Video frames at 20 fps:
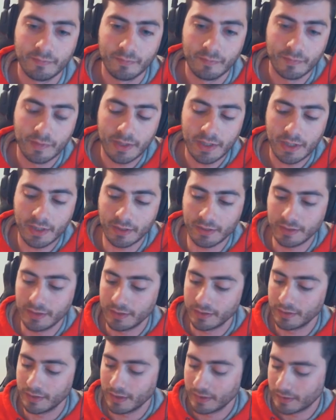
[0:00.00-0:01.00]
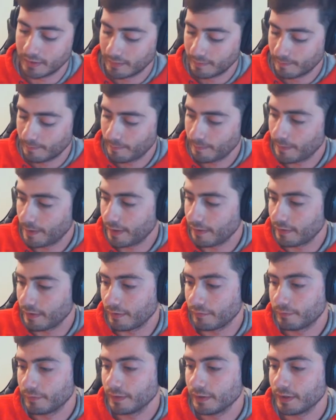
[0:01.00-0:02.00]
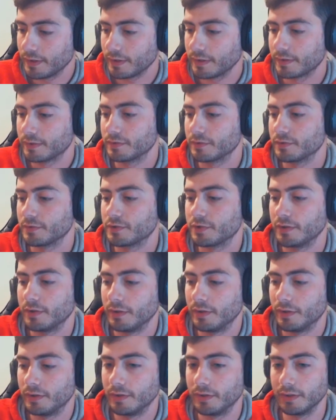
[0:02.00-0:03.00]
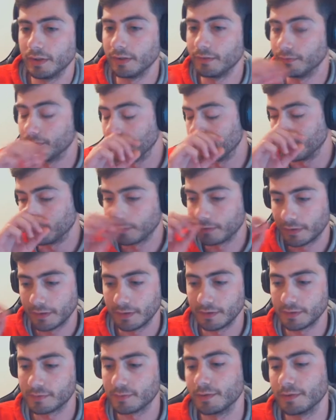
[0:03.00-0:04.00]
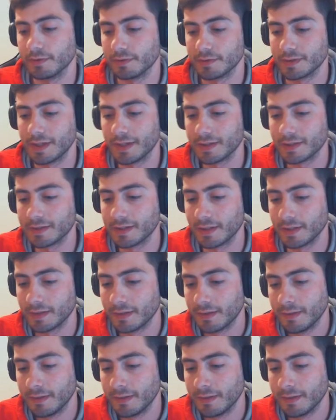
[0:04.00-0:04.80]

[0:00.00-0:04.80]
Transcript: Yeah, and like I feel like Shaddoll Invoked is one of those decks like